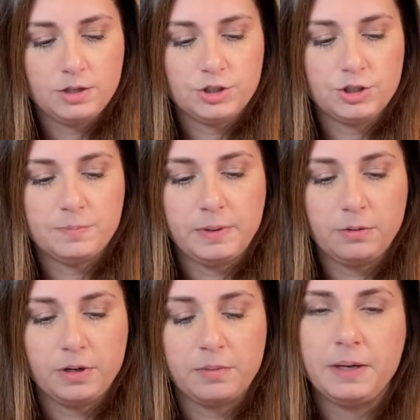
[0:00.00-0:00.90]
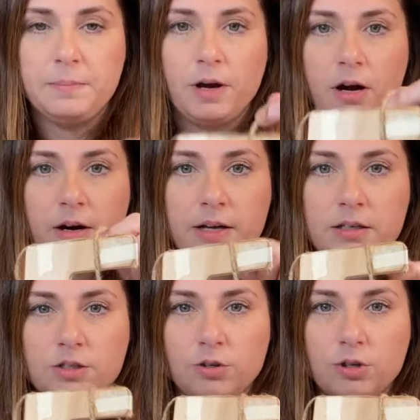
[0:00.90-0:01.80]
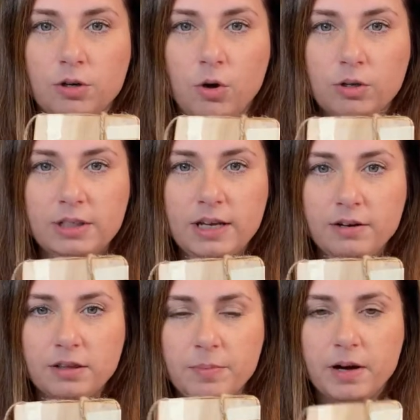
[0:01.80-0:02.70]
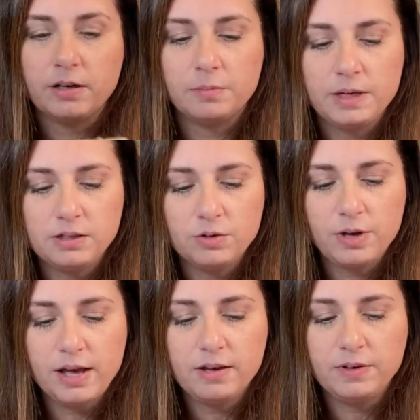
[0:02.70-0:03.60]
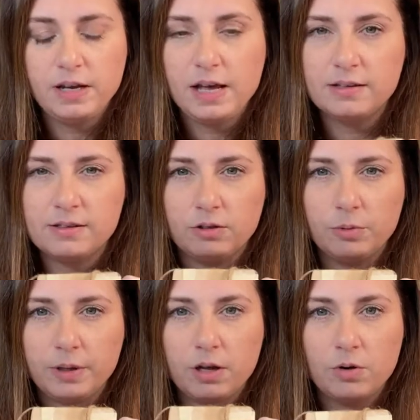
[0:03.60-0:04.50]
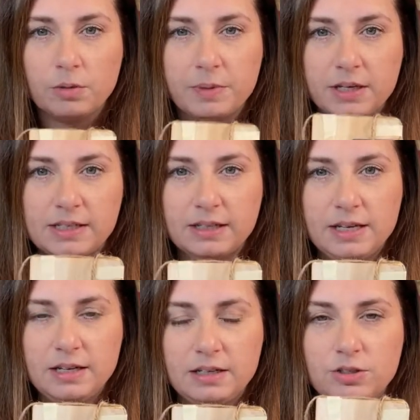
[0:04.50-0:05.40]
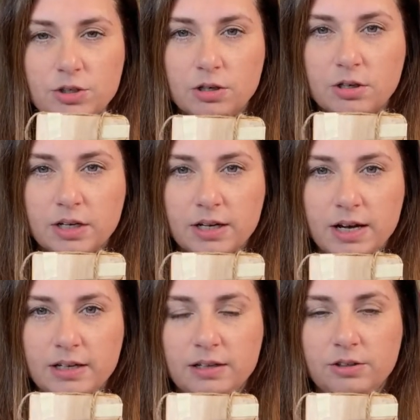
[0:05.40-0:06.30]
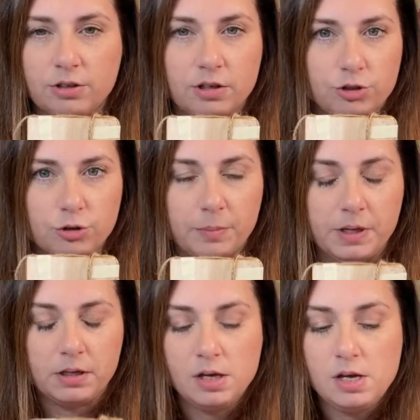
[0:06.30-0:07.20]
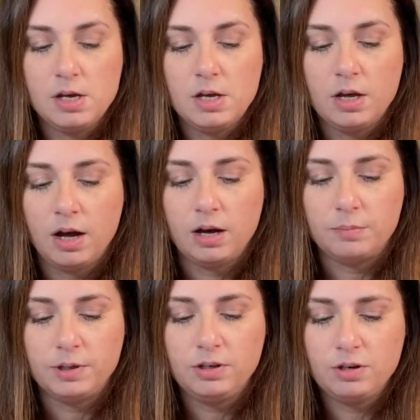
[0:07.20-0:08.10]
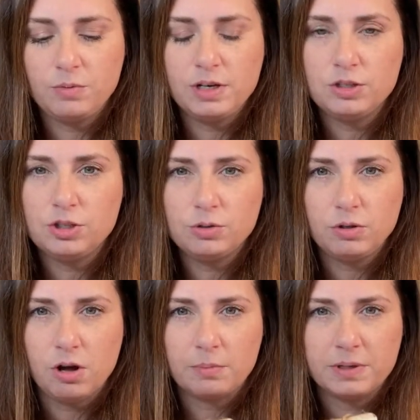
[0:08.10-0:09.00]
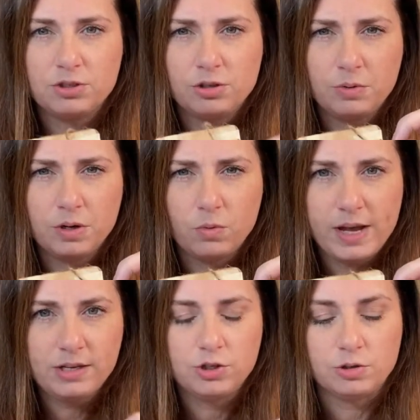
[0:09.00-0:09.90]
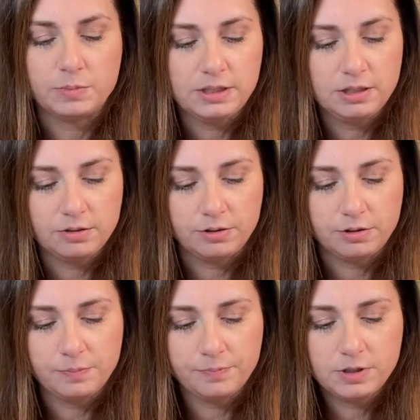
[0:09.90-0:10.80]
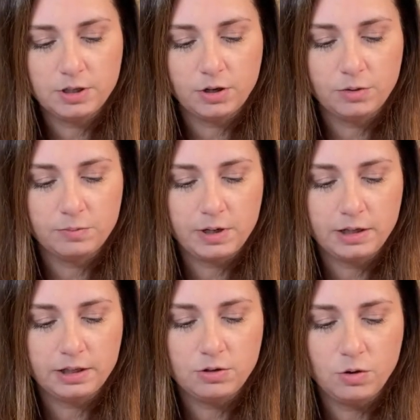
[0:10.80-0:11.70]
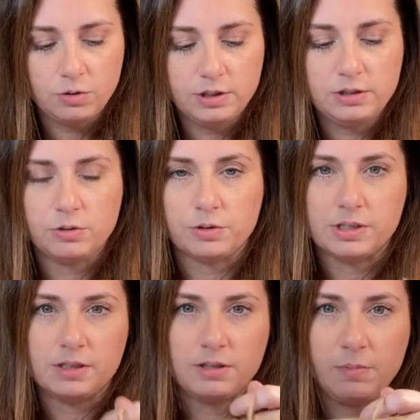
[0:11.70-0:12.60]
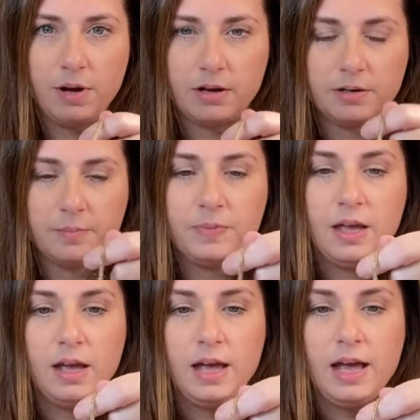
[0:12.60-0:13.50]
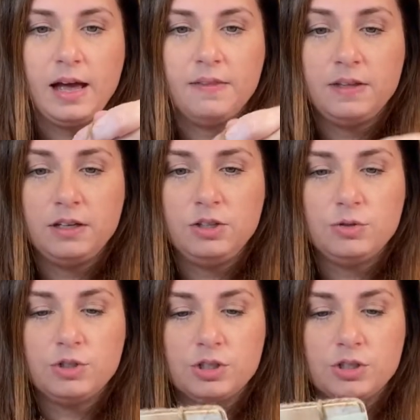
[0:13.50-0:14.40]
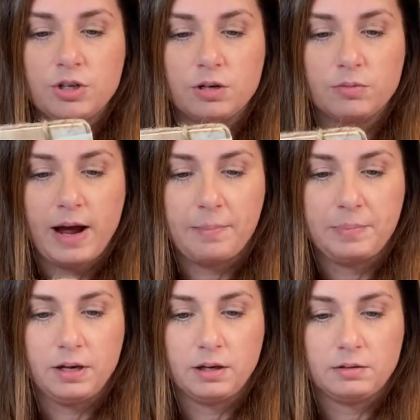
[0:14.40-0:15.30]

just bear with me. All right, so you're gonna hold it down at the bottom. It's okay if it hangs a little bit lower, because at the end you are gonna cut it and you're gonna trim it. But you don't want it too long because you don't want to waste your material. So I like to hold it towards the bottom, and then you just start wrapping.